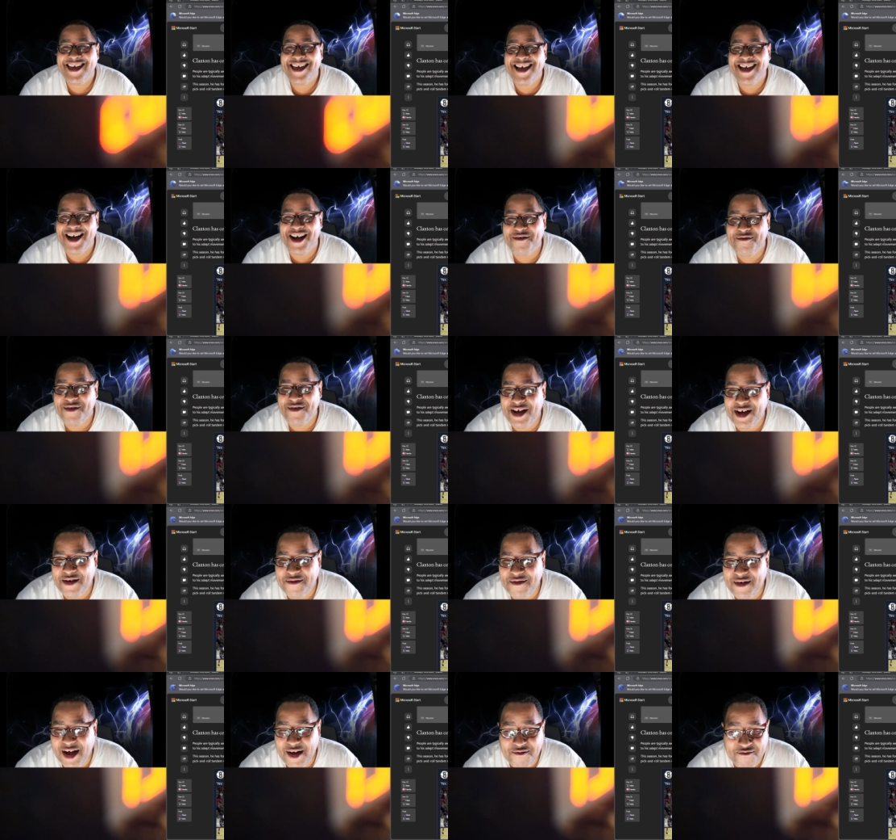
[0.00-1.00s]
of,
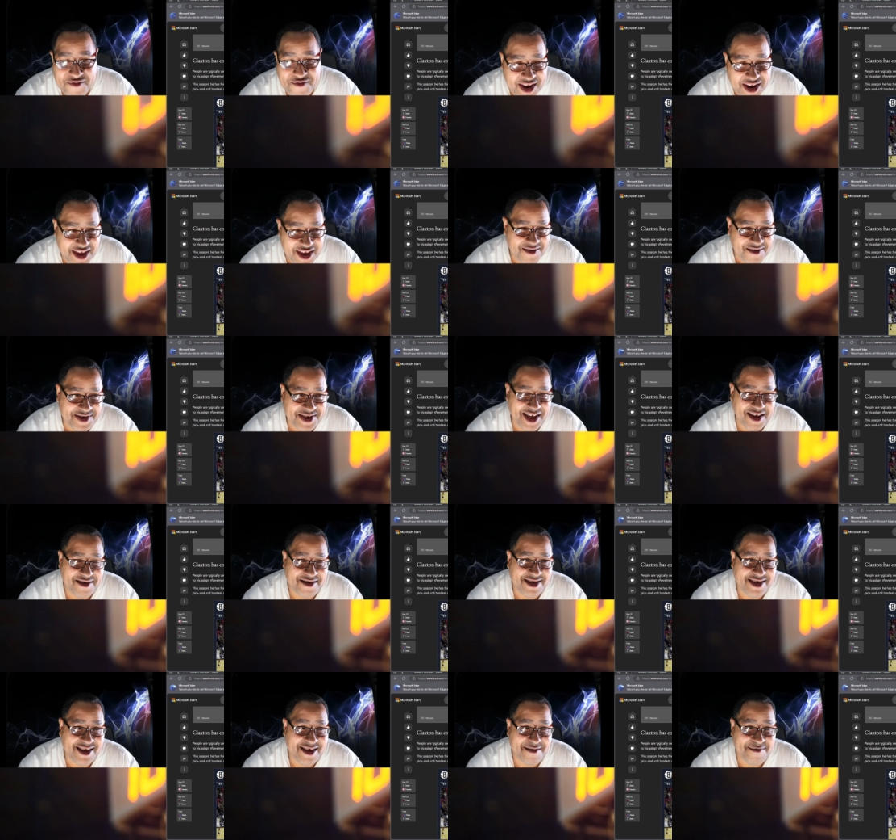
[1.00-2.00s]
of of videos
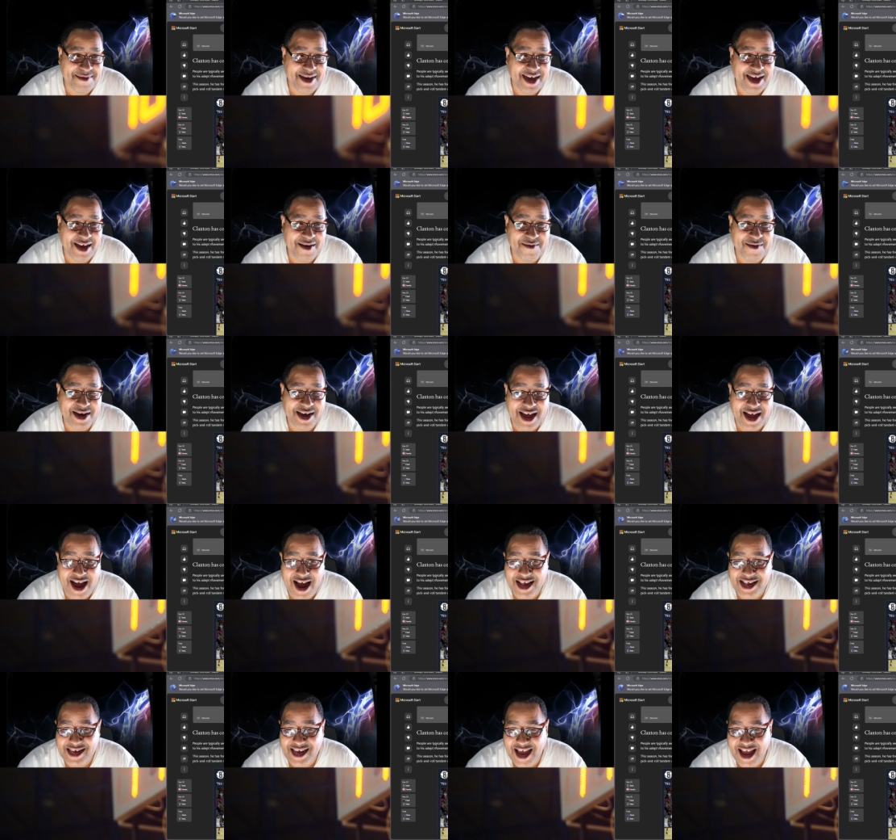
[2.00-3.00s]
out there, man, where
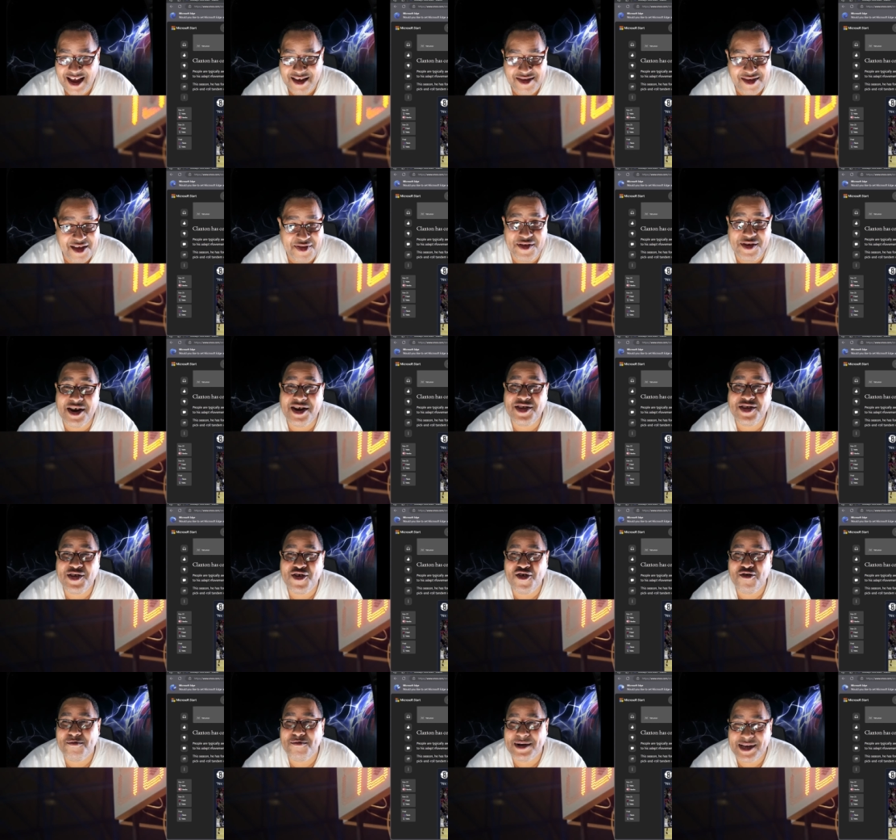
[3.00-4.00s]
guys got nothing to
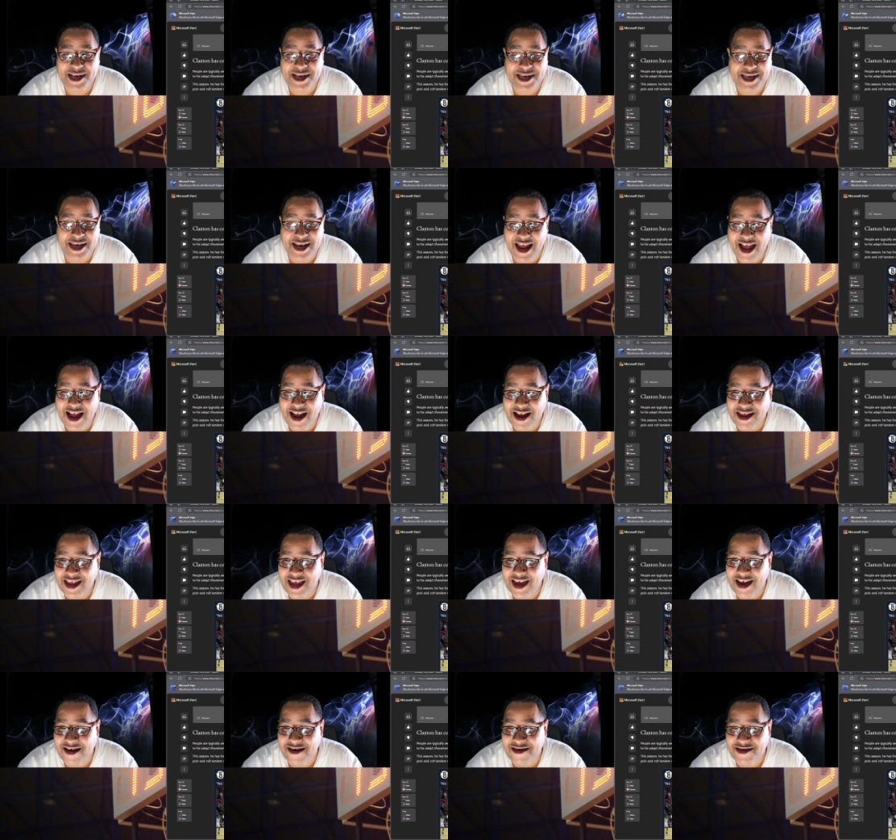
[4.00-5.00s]
do but to sit out
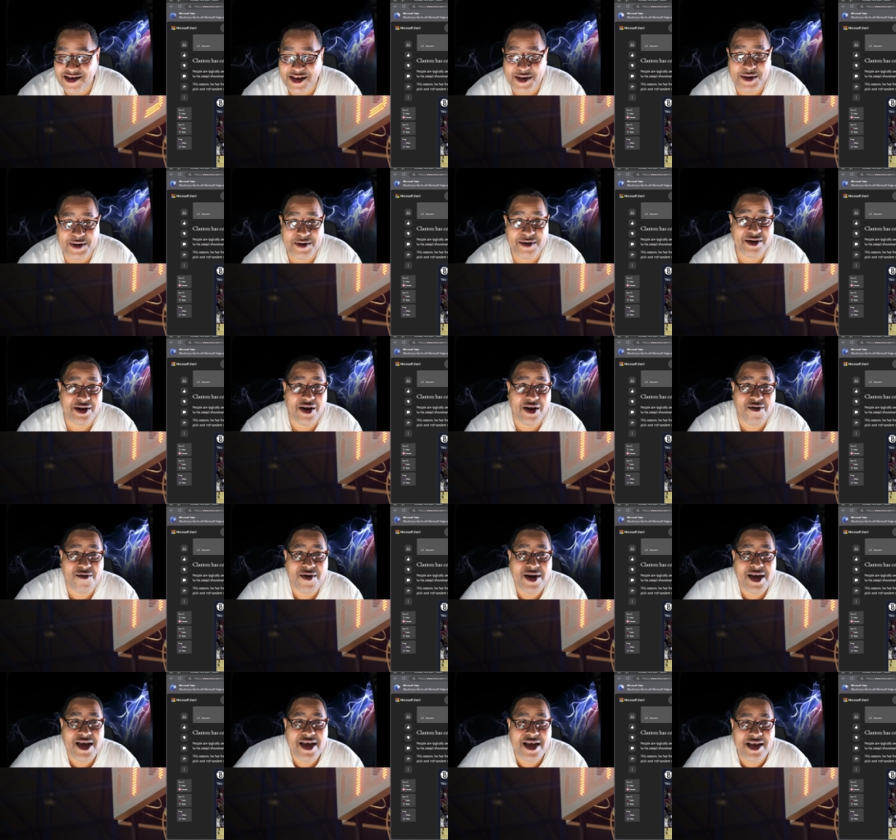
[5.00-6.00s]
there and just you know
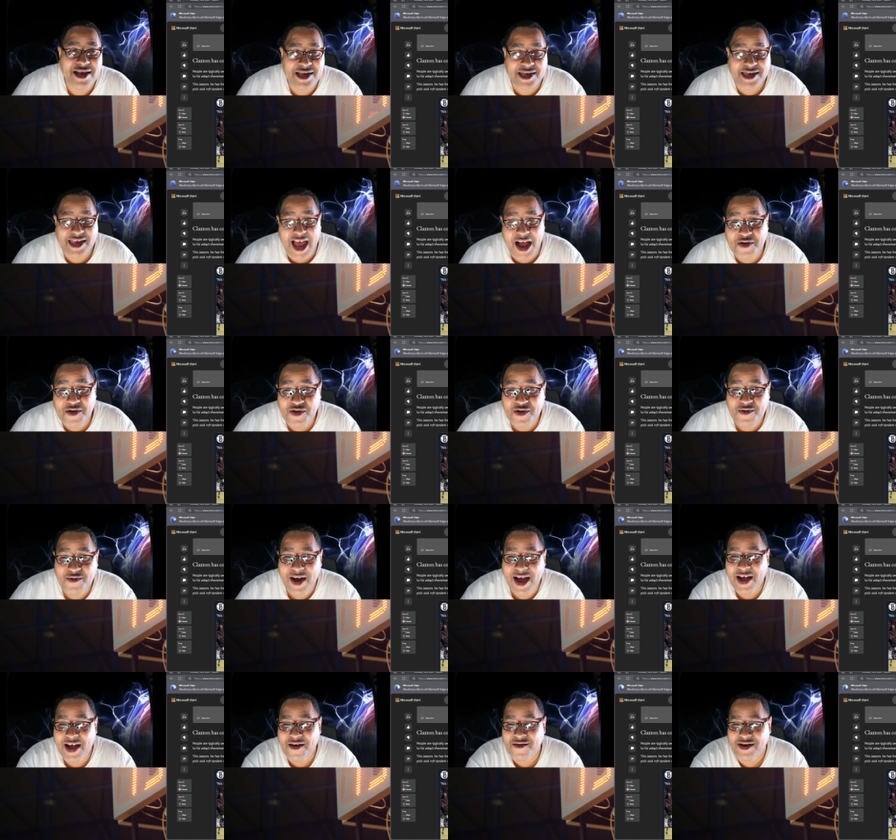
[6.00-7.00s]
scout you
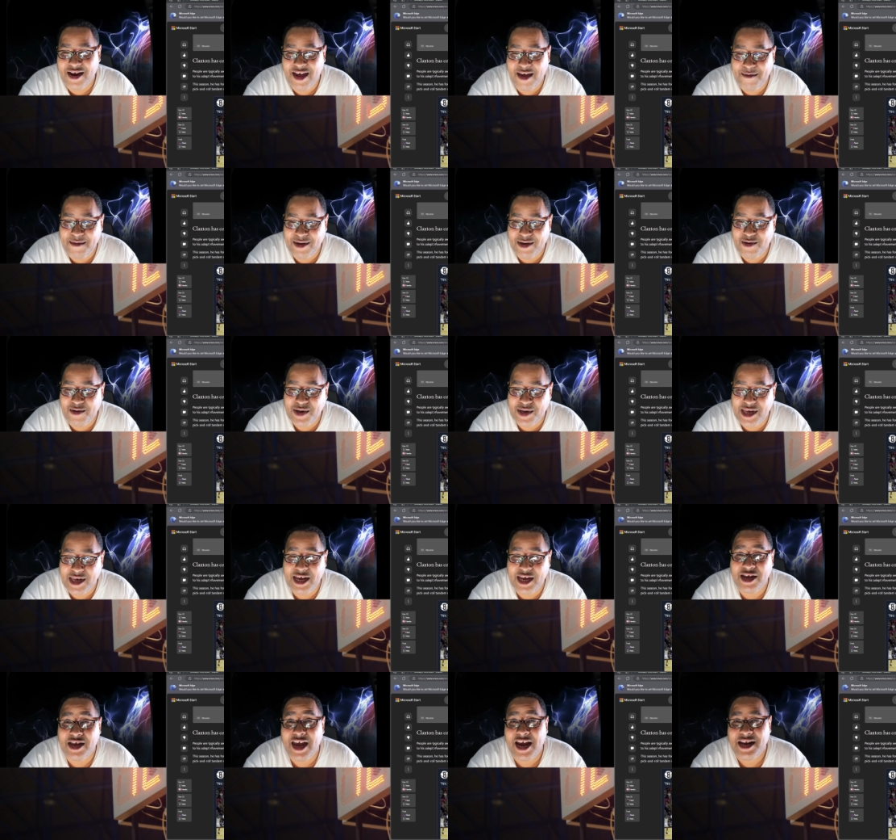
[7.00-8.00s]
out. I mean, you
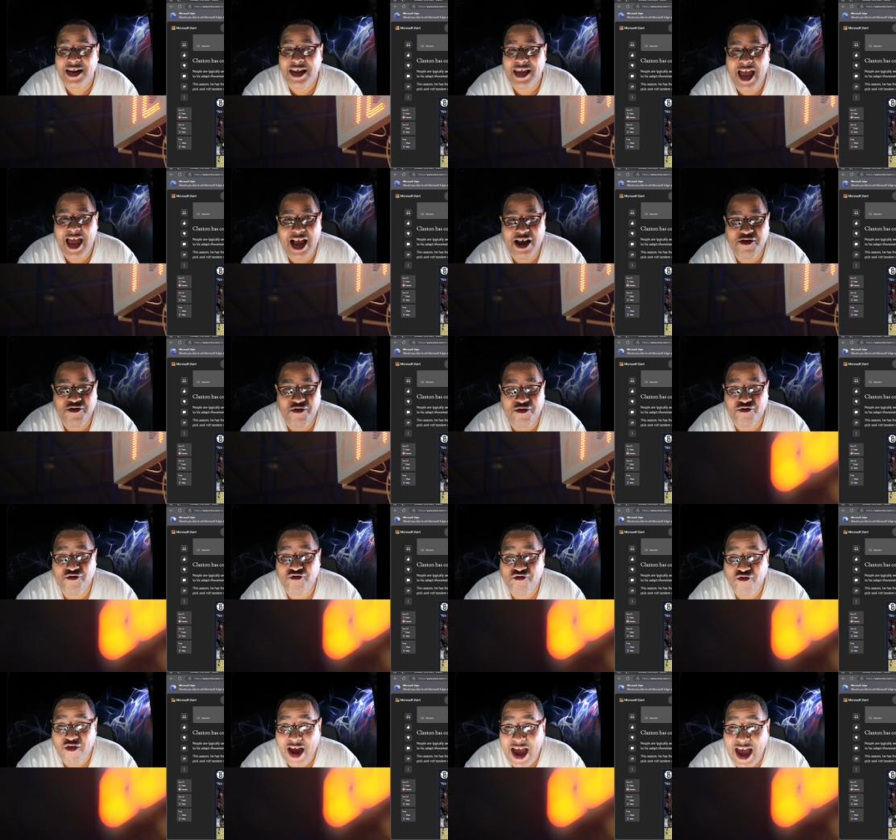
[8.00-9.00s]
see in the actual
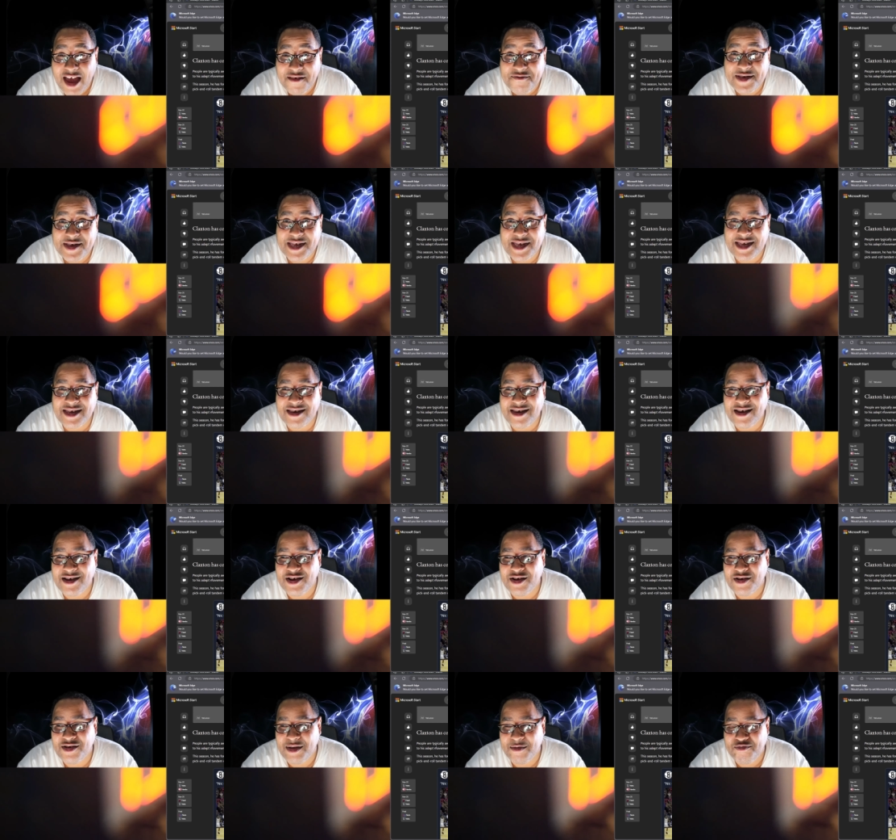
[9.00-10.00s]
drafts, you
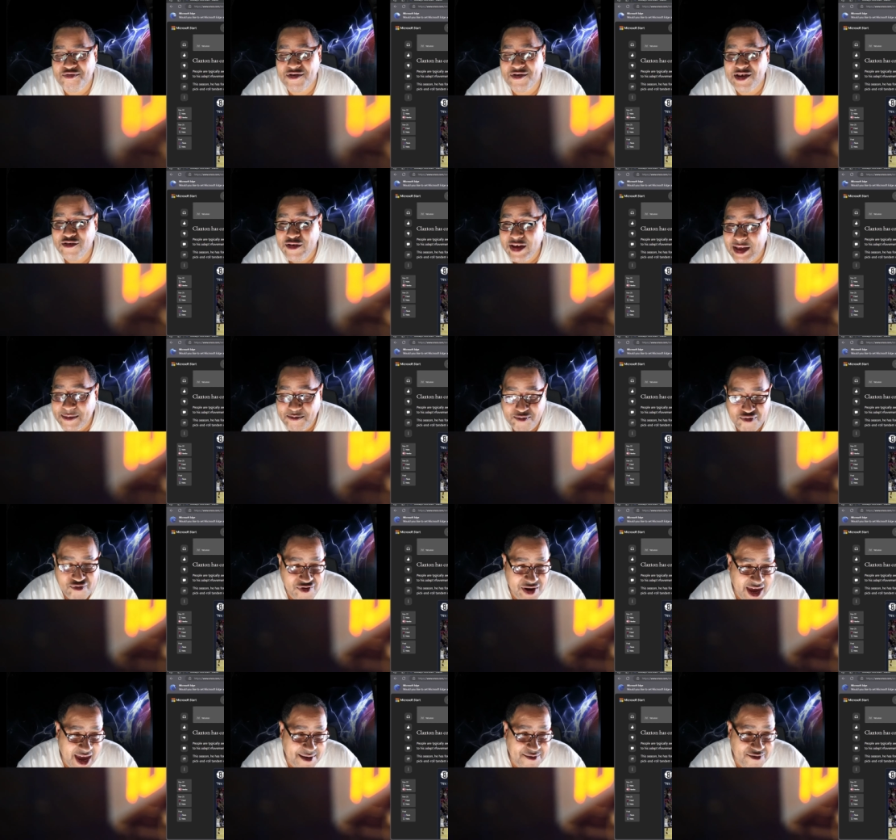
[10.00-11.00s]
know, the pre
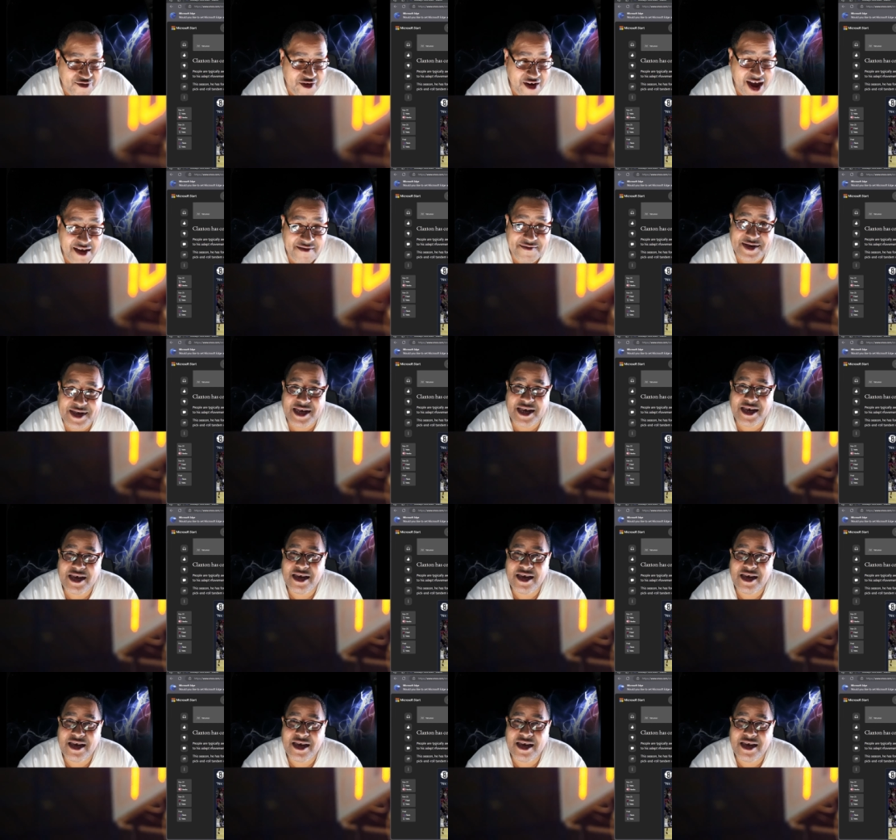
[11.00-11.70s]
pre-game drafts,